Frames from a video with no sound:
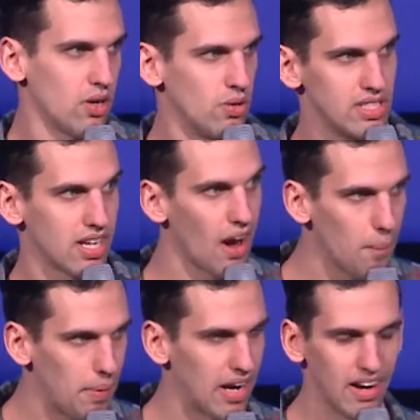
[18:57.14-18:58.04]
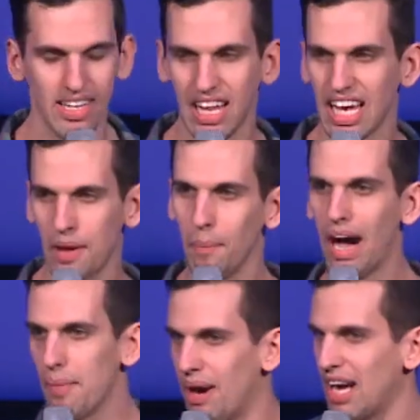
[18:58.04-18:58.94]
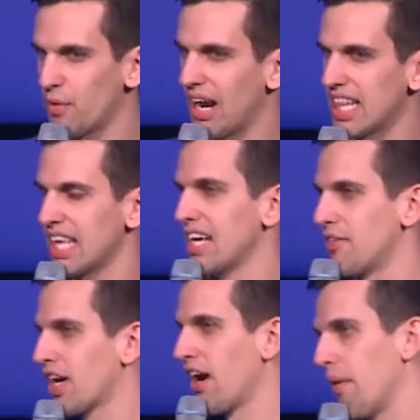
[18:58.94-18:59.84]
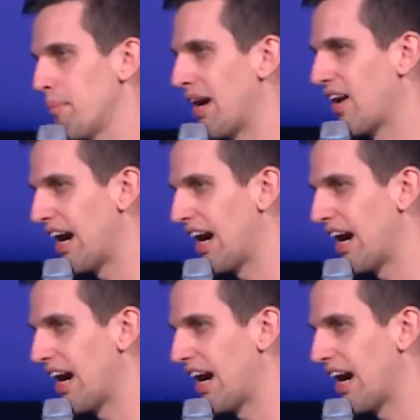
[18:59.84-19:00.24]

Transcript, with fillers: cool, he's a cupbearer. And, like, in my mind, when I think of a cupbearer,